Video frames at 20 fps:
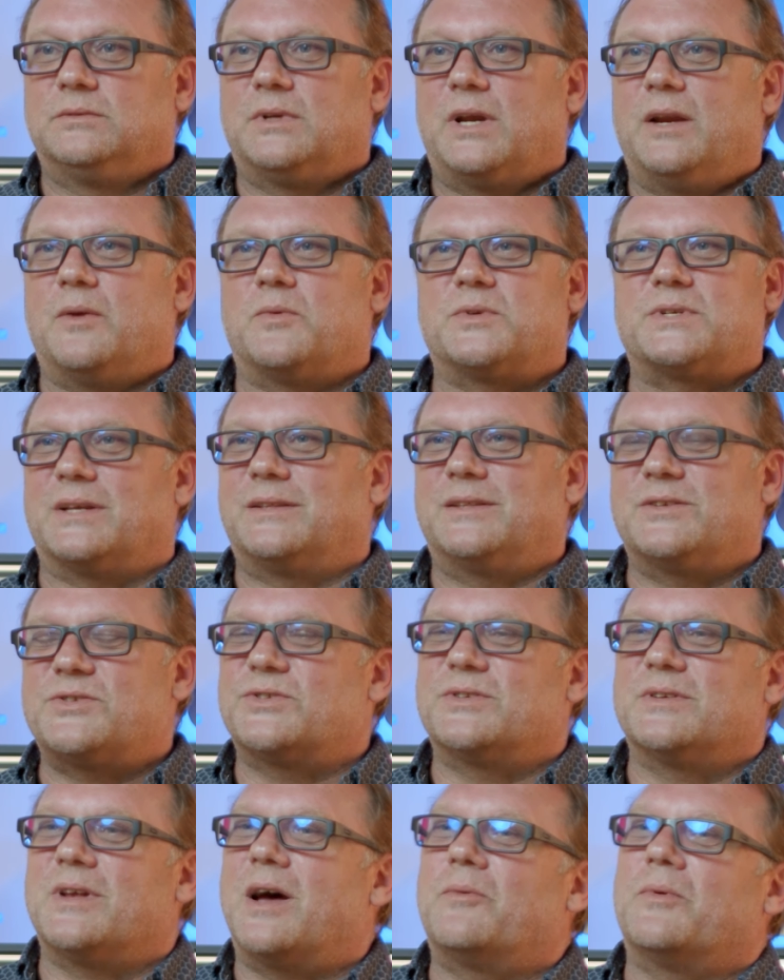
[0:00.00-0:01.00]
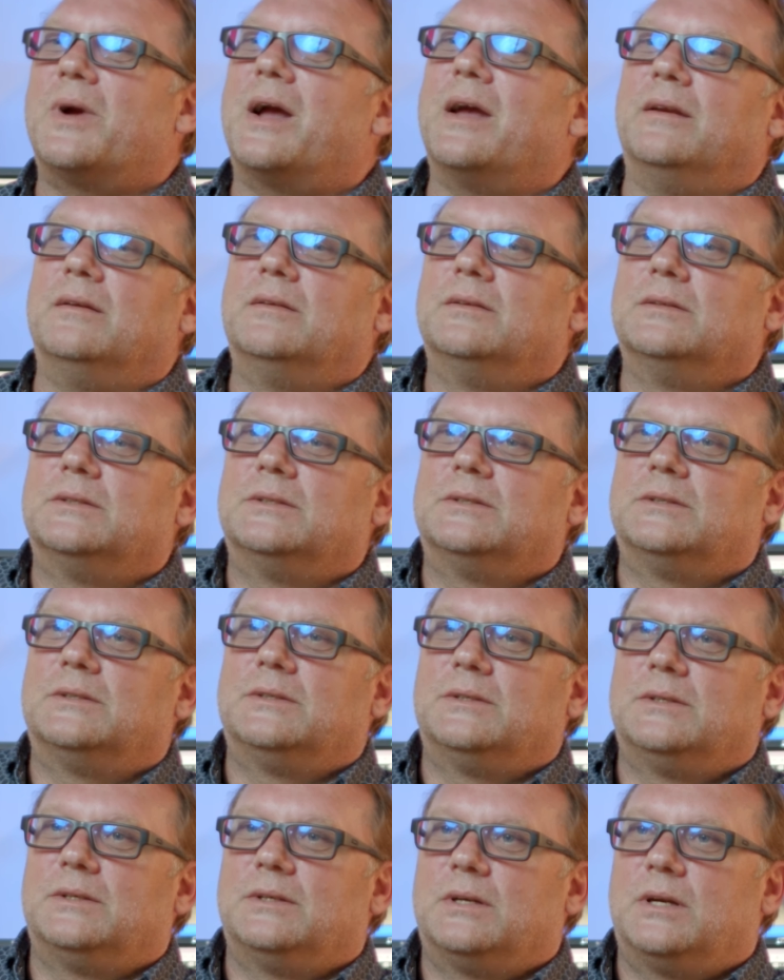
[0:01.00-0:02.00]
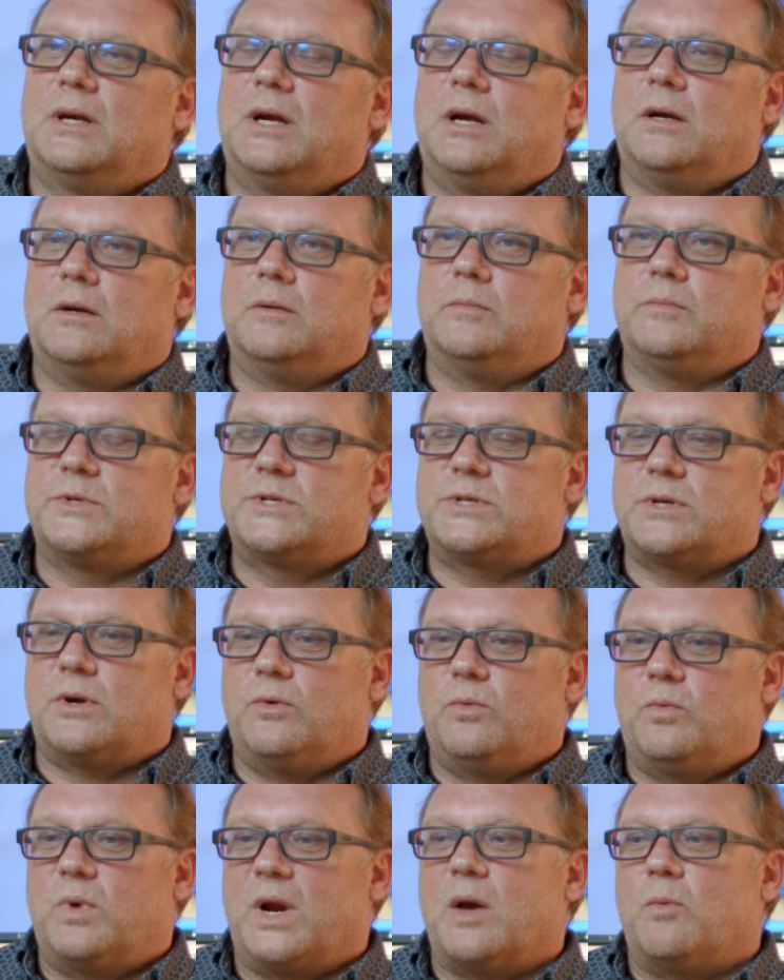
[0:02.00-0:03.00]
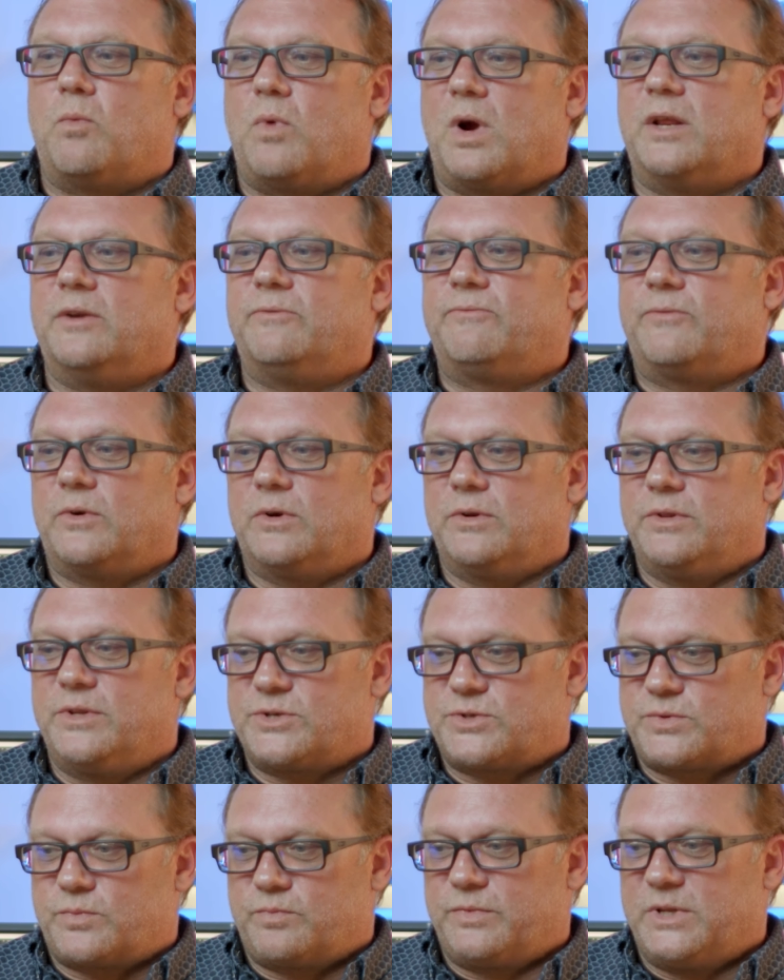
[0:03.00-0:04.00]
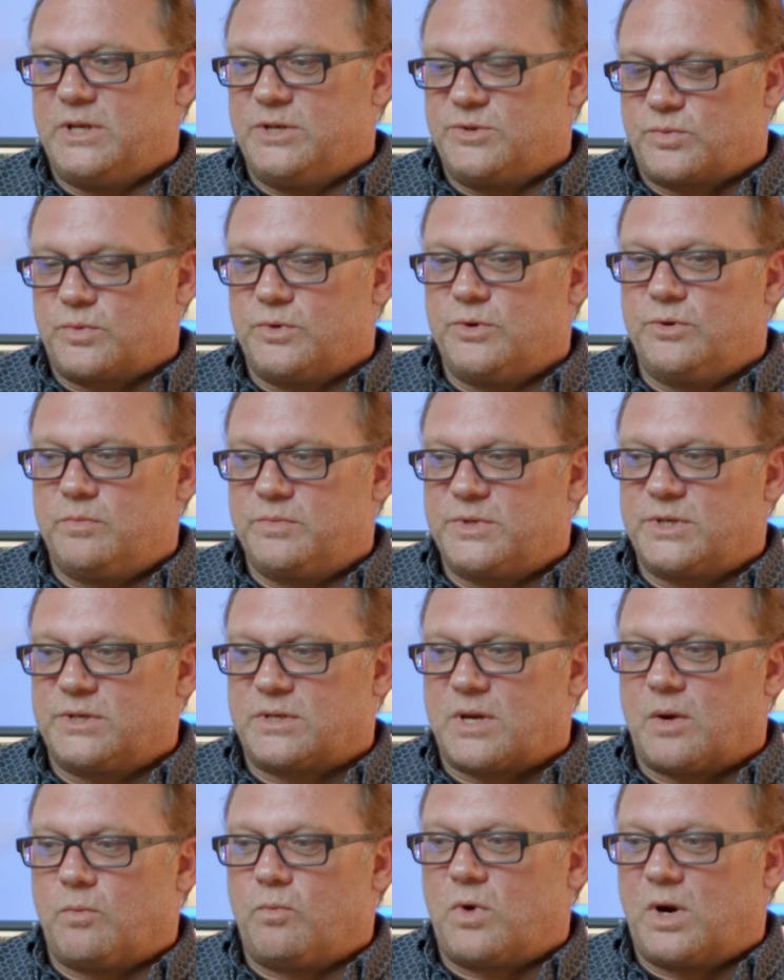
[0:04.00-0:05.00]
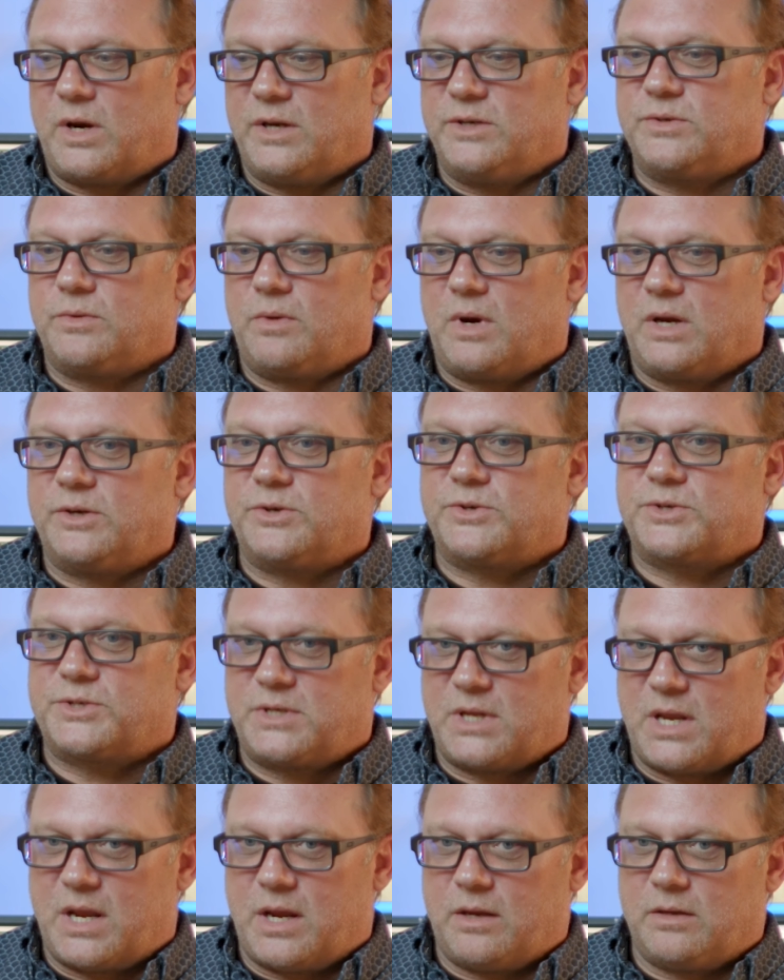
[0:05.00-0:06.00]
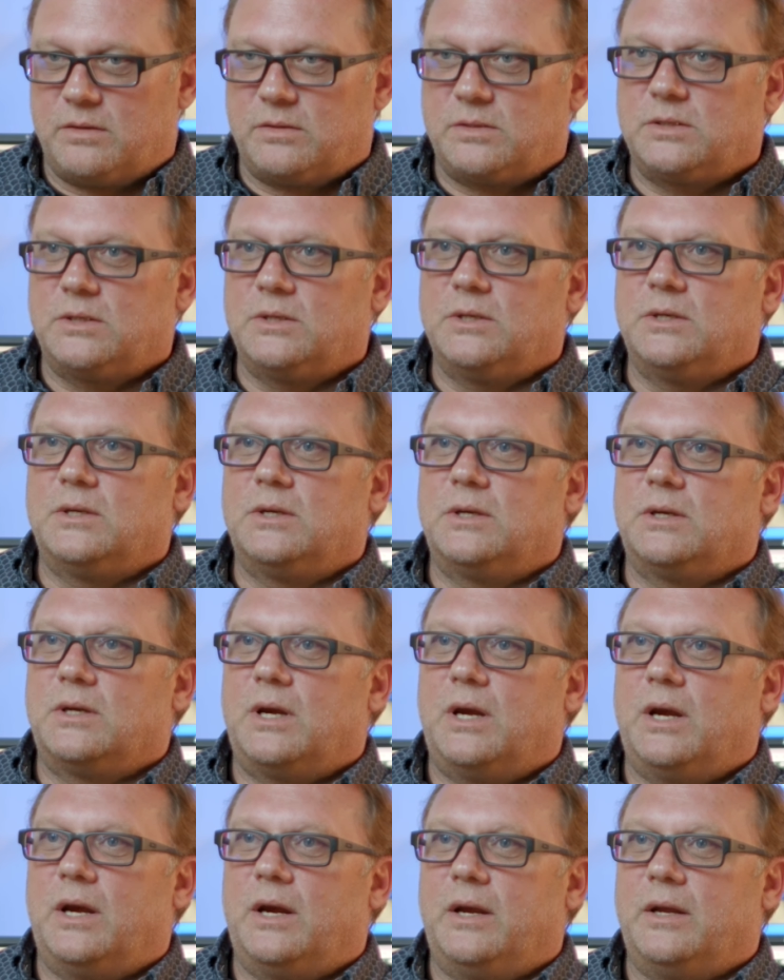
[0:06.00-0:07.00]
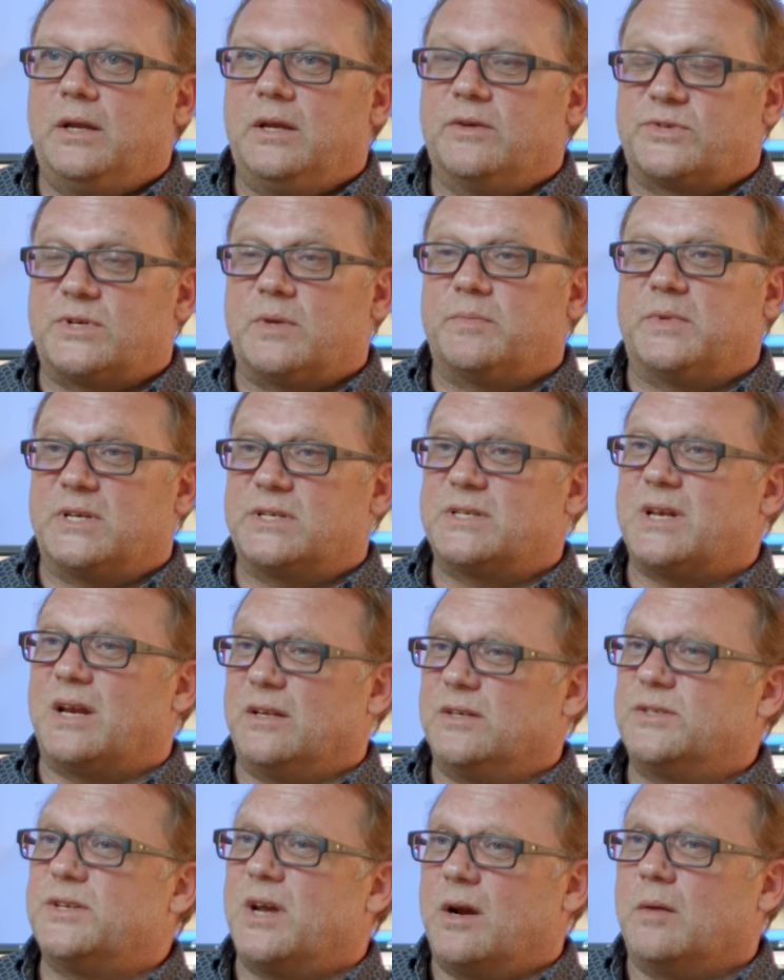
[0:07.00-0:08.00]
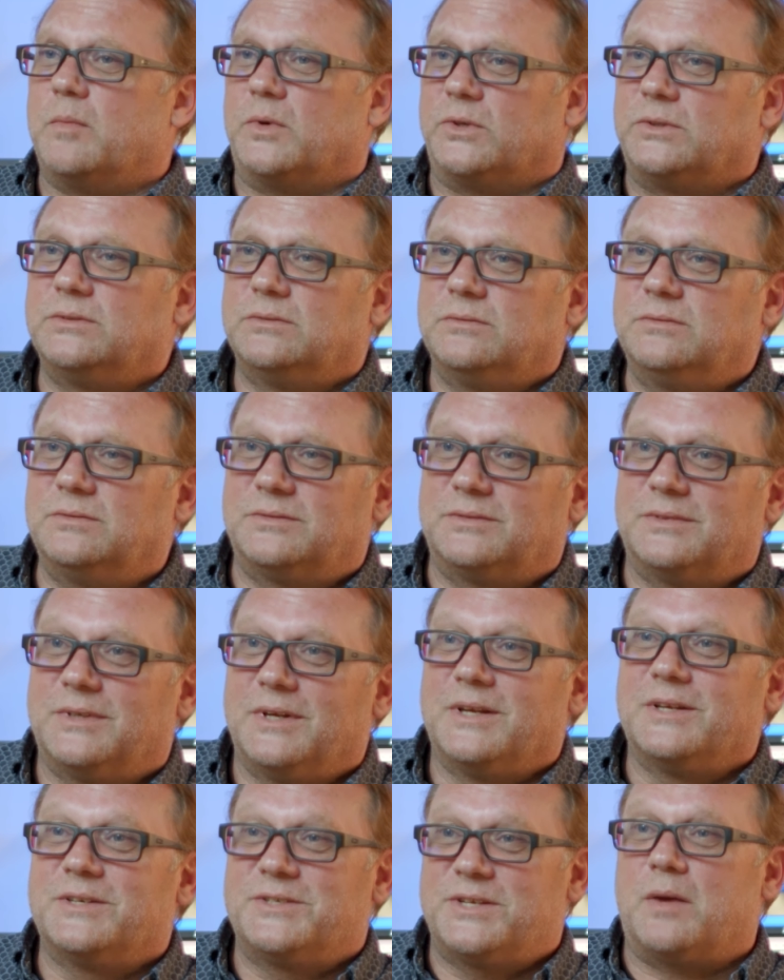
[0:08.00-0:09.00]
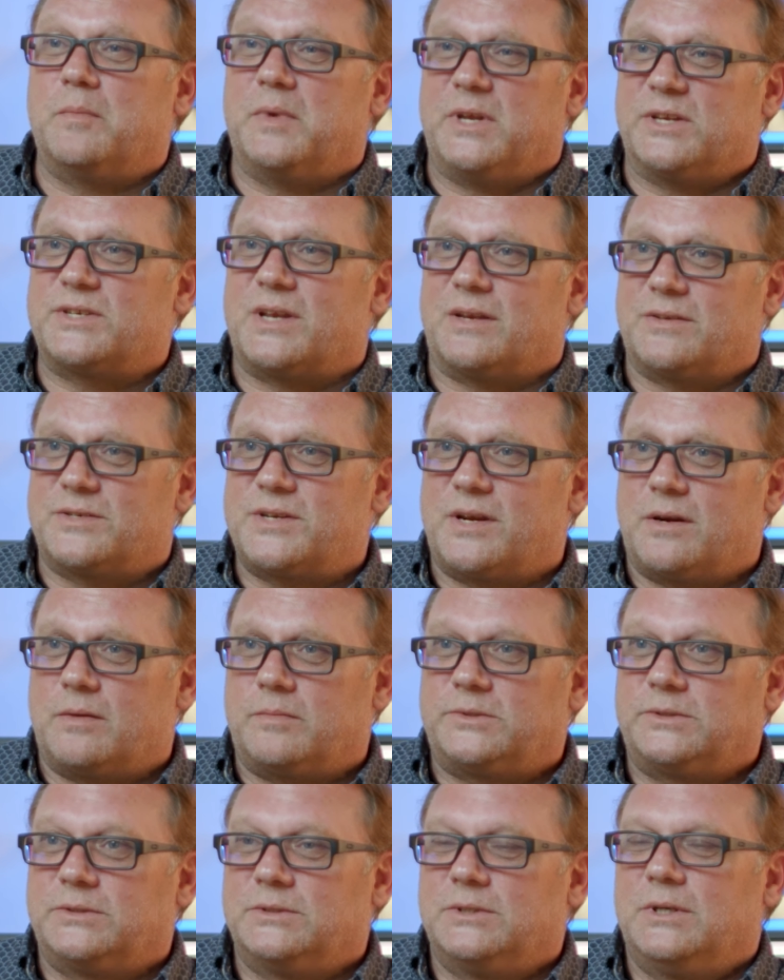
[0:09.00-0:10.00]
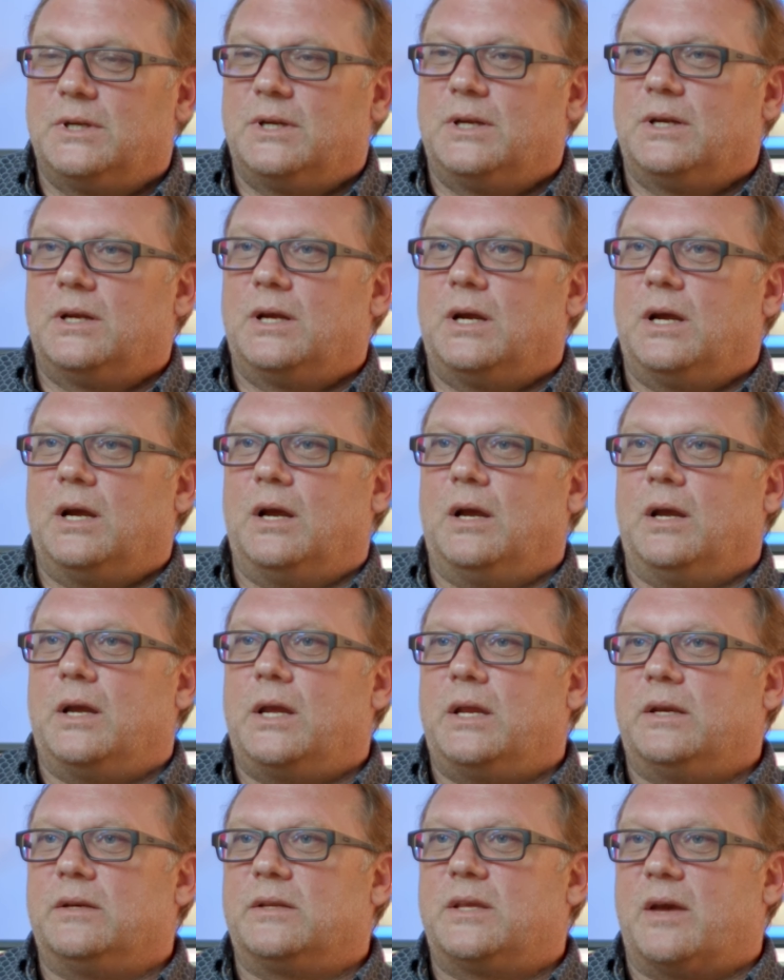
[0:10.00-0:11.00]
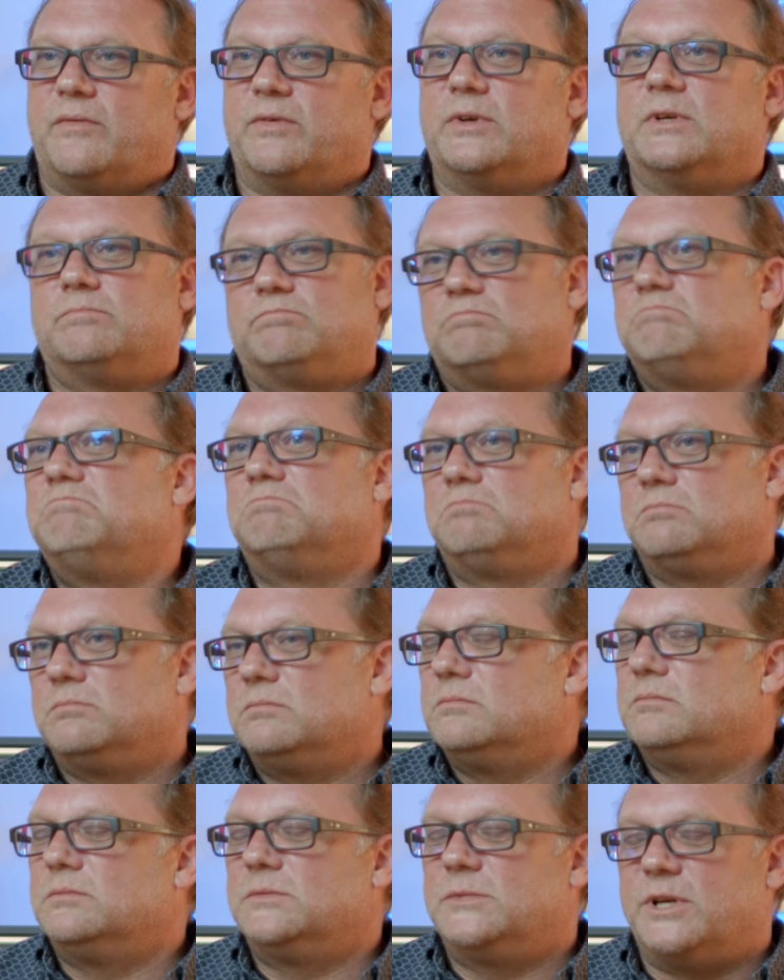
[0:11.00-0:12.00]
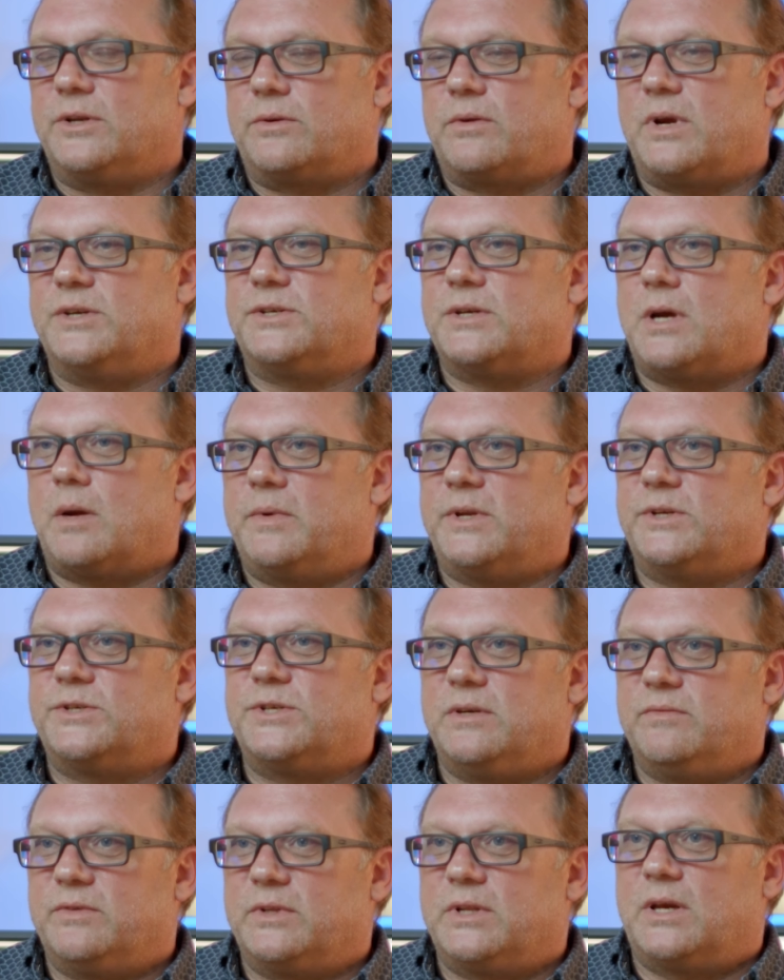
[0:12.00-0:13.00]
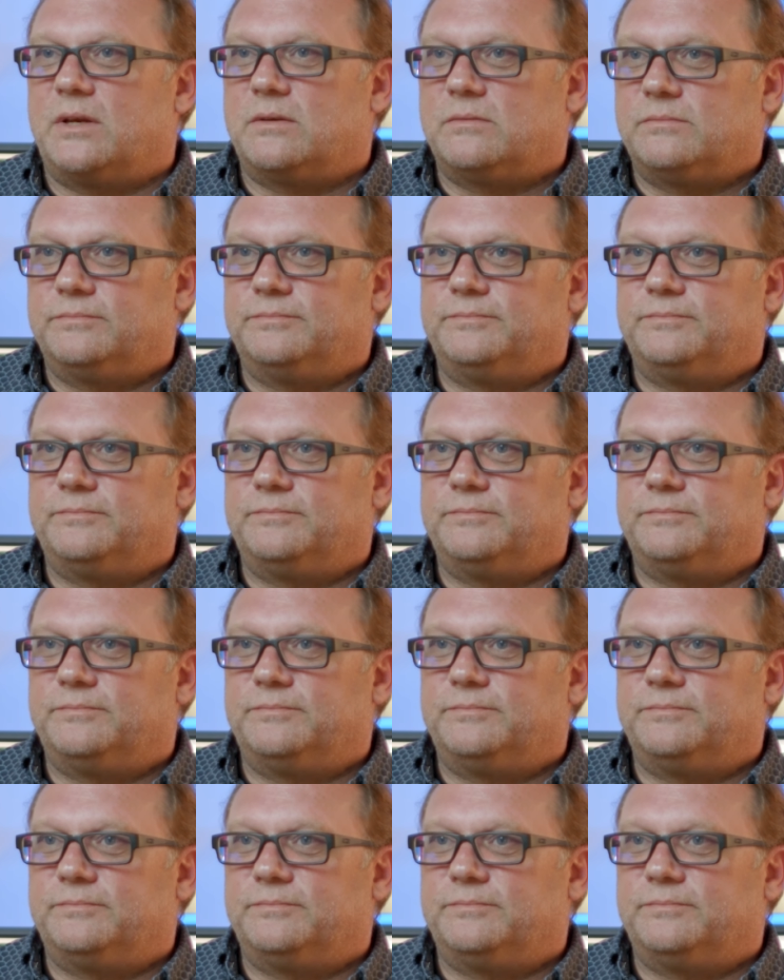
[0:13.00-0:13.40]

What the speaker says: And I was like, this is not right. So what I wanted for these rooms is I wanted to understand if something sounded terrible, tell me it sounds terrible. And Kevin did a great job at achieving that.